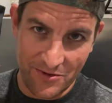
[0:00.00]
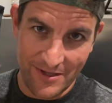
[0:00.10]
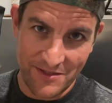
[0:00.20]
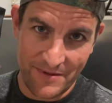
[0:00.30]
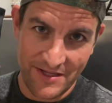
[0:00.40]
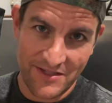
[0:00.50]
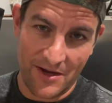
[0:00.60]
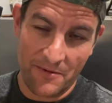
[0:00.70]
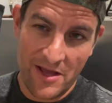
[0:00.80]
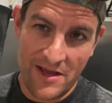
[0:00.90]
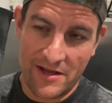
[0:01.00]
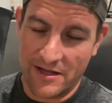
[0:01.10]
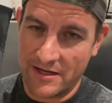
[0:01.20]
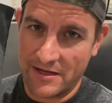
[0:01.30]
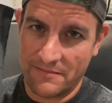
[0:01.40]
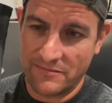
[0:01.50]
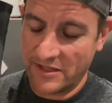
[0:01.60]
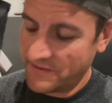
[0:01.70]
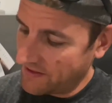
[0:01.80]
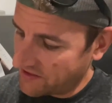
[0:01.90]
recipe. So
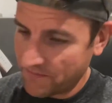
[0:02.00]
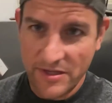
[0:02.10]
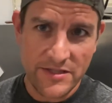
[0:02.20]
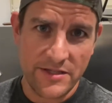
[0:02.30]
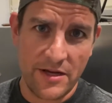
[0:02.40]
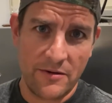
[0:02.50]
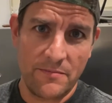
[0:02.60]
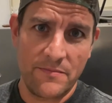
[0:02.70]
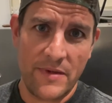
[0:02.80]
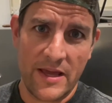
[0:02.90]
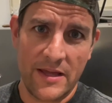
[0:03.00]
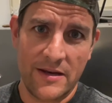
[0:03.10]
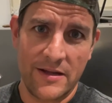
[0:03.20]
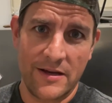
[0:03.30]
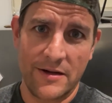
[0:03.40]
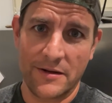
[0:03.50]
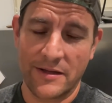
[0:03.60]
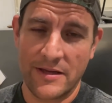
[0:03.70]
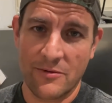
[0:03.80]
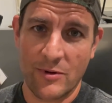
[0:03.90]
let's make some pizza dough and
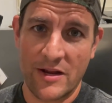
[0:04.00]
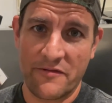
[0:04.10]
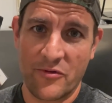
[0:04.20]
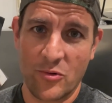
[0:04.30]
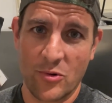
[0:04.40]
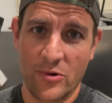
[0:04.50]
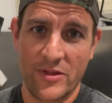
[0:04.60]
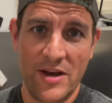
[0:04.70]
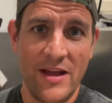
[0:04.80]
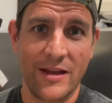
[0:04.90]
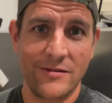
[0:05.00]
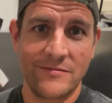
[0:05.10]
get ready for the night.